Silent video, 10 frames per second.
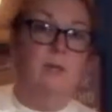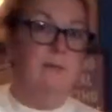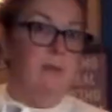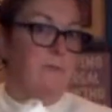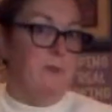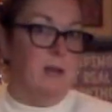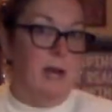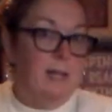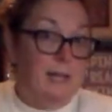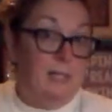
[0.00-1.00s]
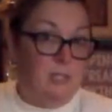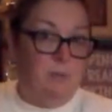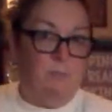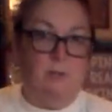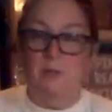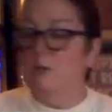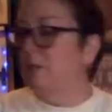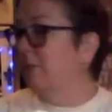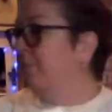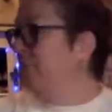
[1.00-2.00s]
or even if you're not like super
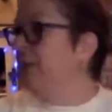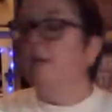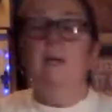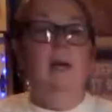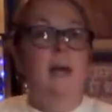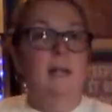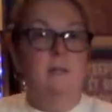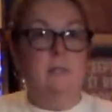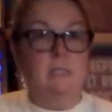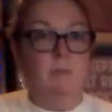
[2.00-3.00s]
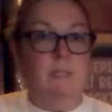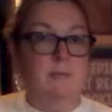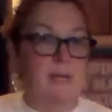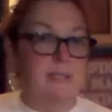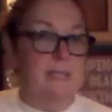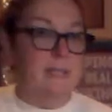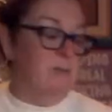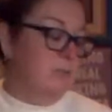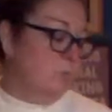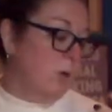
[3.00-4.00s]
local. And Christmas in
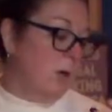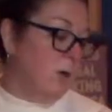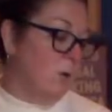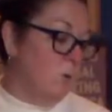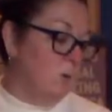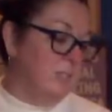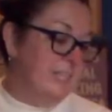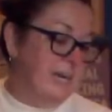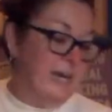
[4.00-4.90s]
Mexico is where our whole